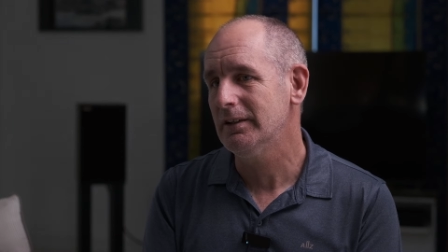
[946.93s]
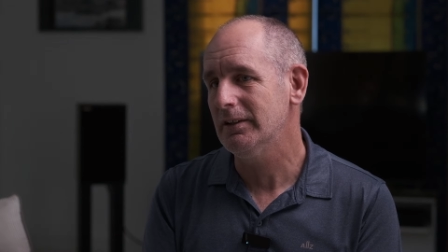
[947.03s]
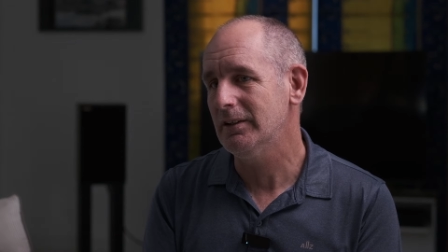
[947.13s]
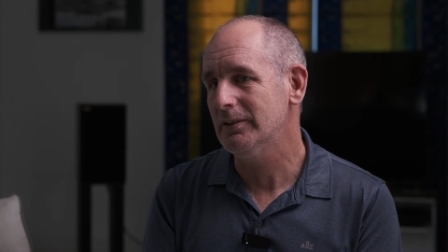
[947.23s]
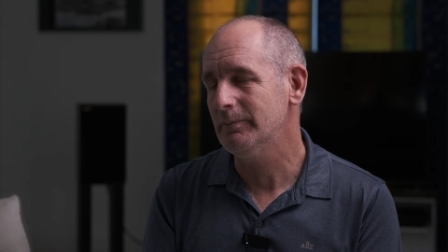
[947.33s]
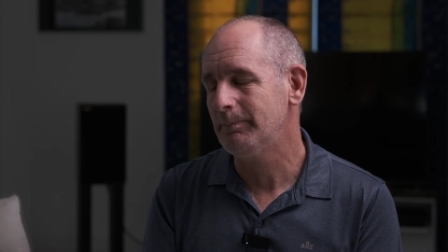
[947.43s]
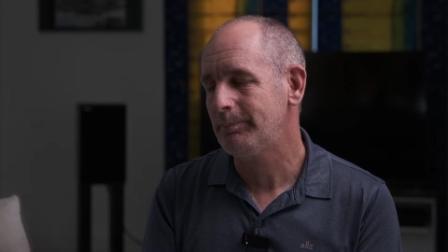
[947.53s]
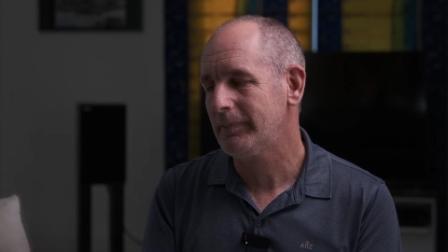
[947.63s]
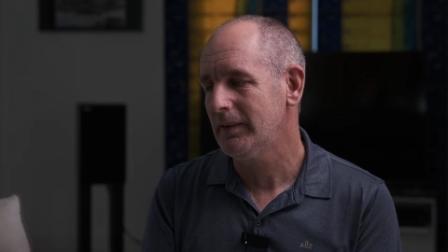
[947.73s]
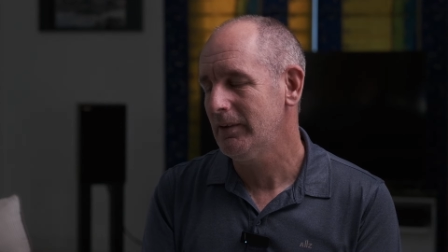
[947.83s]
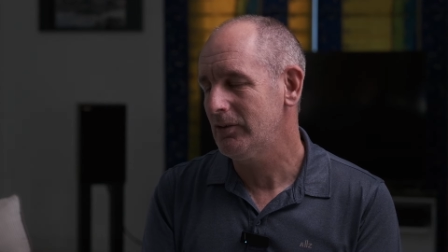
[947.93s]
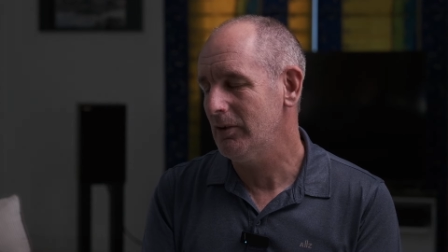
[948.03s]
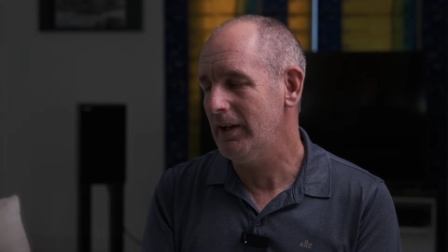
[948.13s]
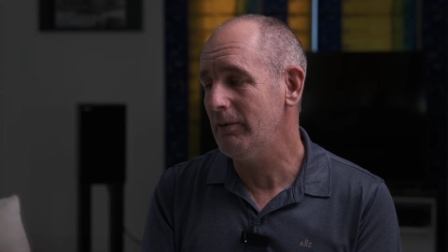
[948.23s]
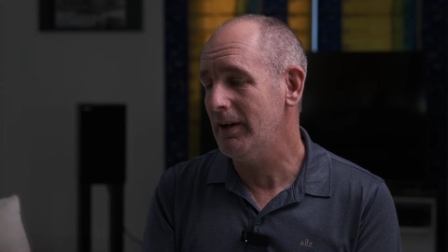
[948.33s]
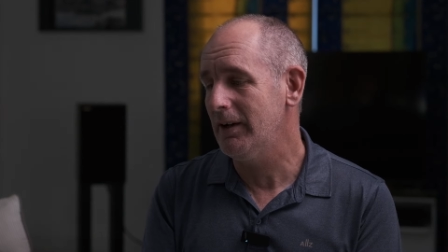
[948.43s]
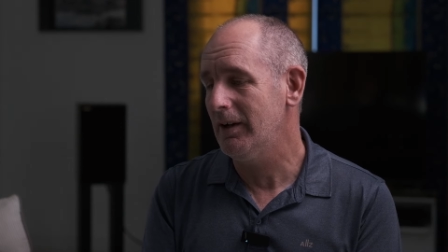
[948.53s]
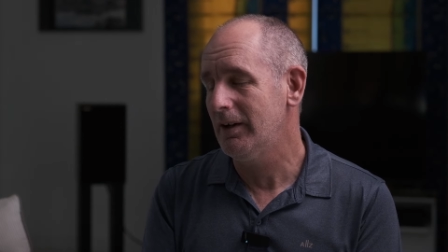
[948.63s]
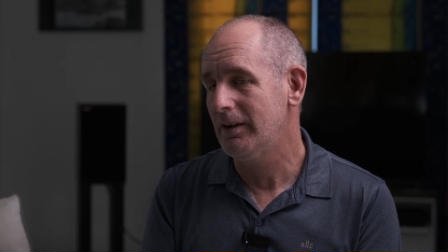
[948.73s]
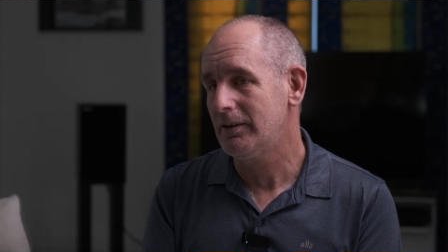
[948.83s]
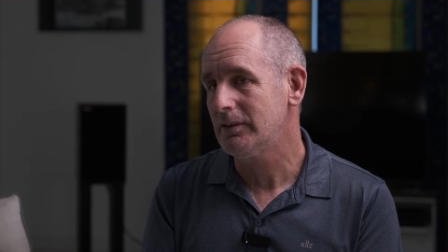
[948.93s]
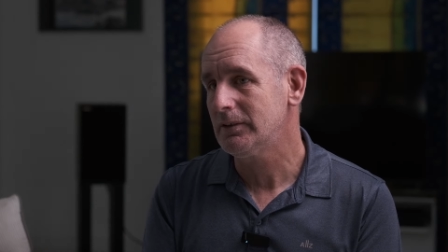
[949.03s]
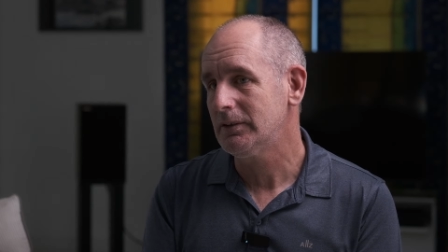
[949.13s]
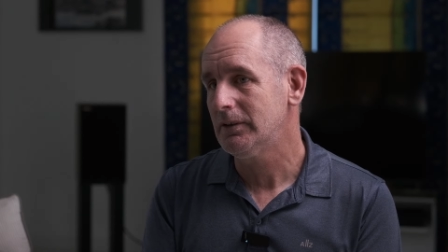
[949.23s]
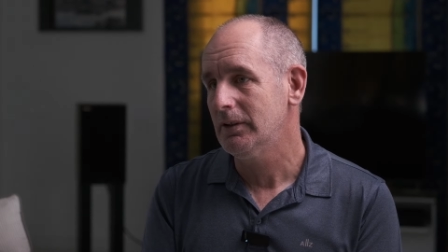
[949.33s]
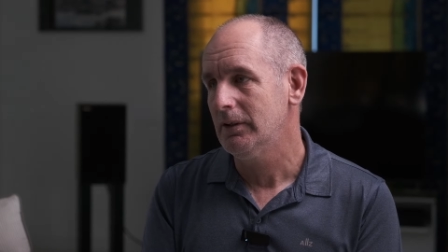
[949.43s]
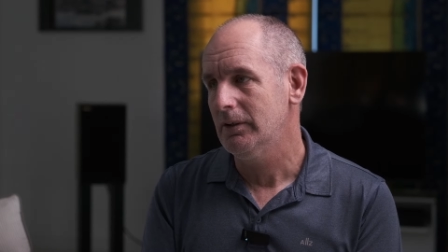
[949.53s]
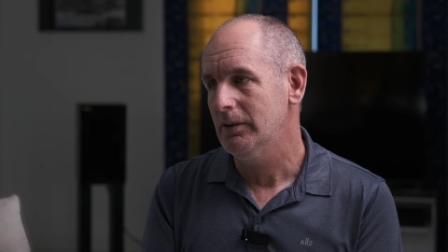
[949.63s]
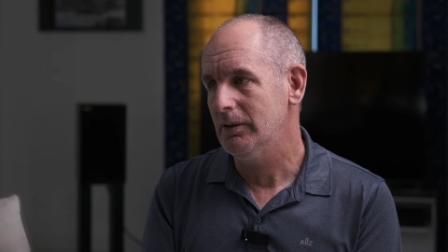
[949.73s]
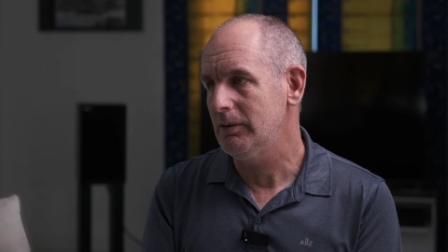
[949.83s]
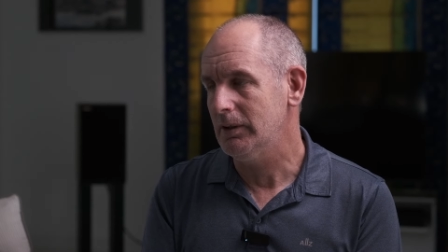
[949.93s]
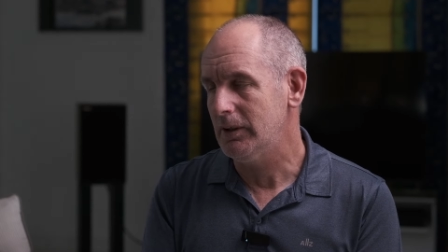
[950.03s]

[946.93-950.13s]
You know. So you anyway, I miss those days anyway. I,